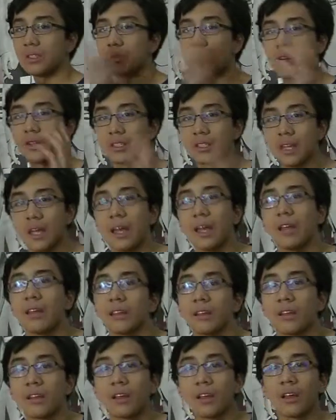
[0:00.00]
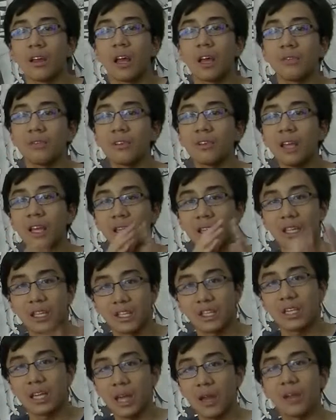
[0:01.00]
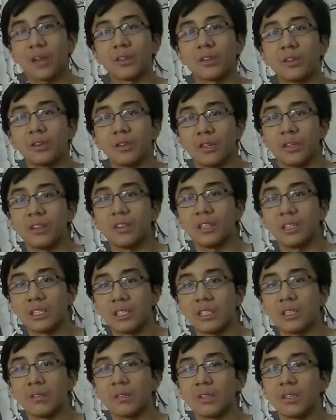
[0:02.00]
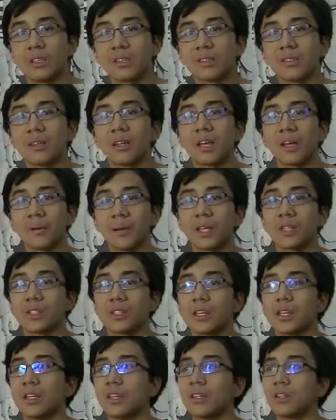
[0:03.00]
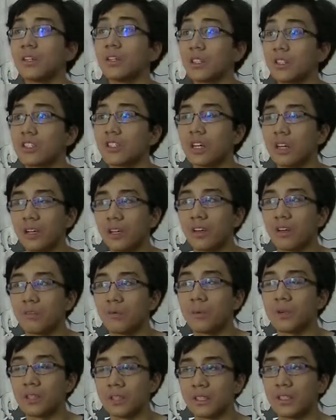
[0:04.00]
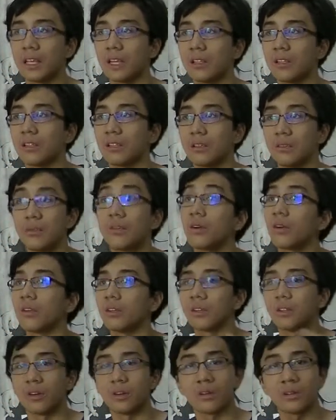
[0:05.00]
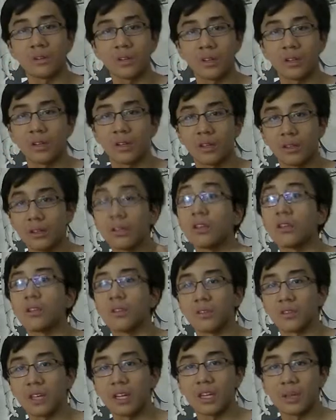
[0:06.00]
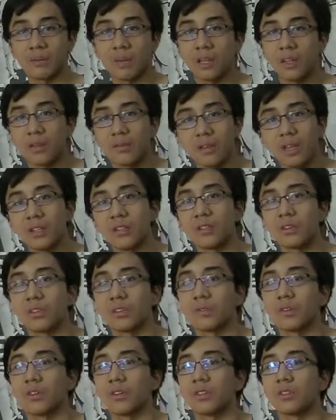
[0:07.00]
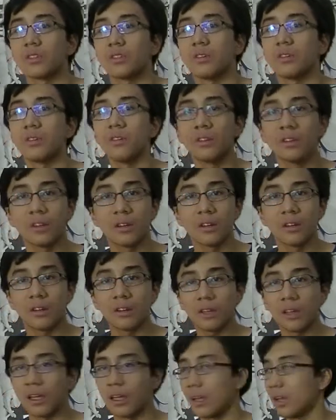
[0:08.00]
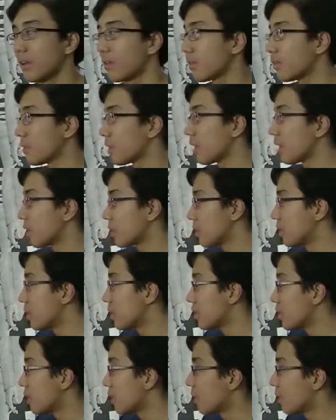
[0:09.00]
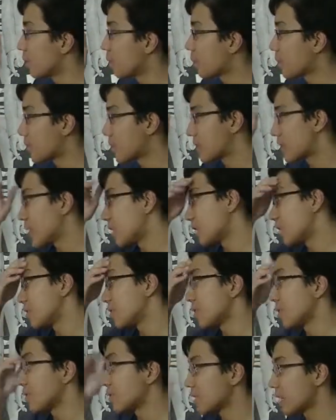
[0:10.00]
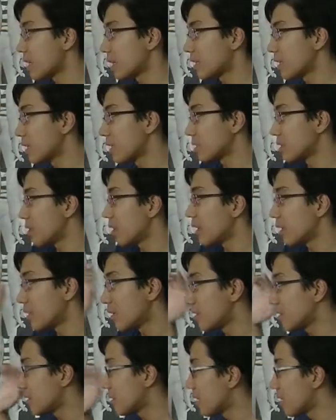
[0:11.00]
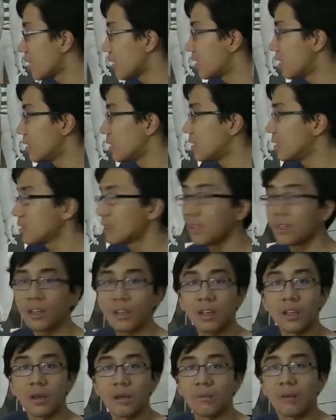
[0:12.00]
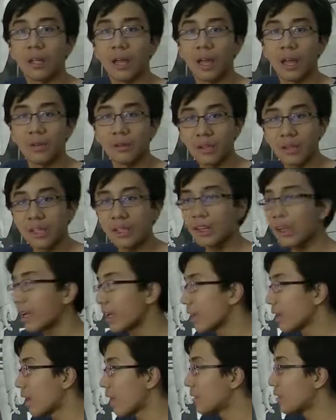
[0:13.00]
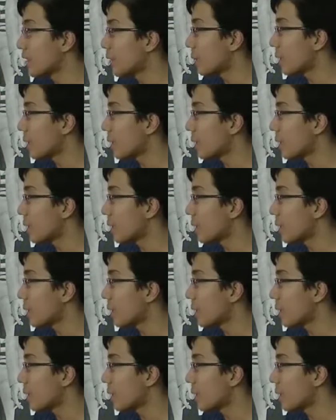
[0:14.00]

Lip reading: is where it's at. I feel like each character in this series managed to get a good chunk of personality for, you know, Sonic Mania Adventures, of course. So yeah, we got a good chunk of personality for Sonic, Tails, Knuckles. But I really like how they